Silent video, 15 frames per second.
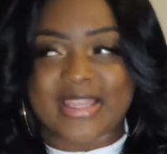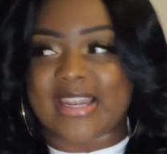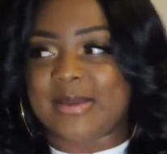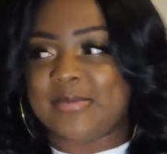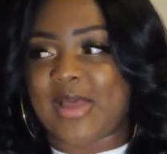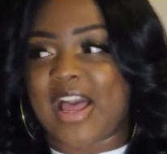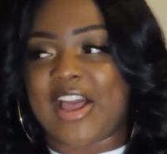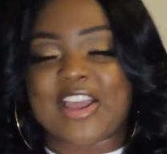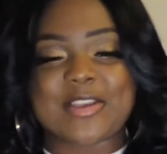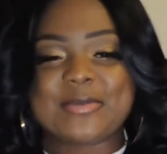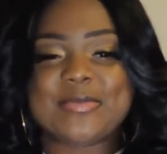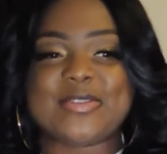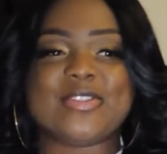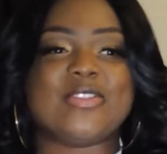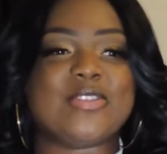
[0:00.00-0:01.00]
and I
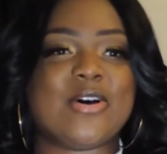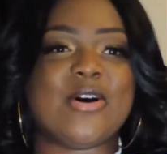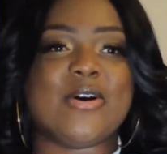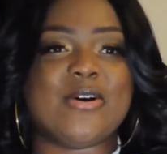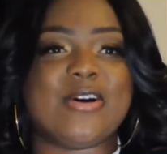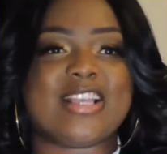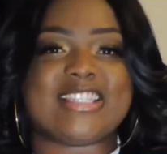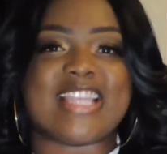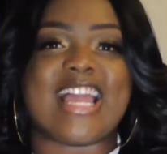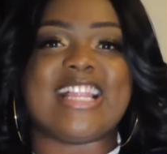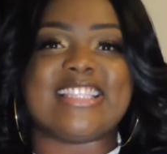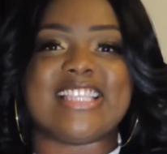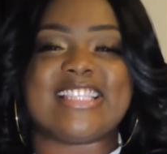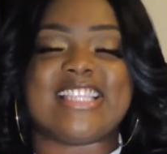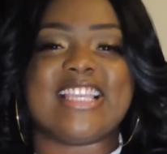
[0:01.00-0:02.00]
am so
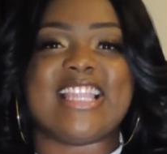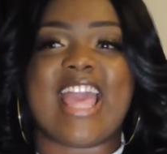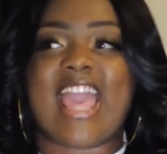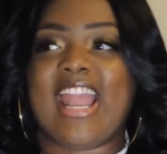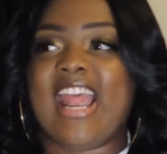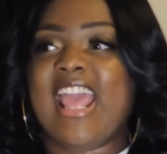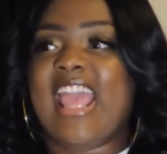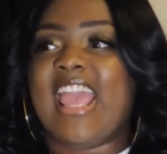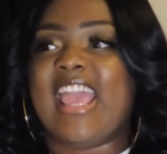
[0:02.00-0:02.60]
excited to see that,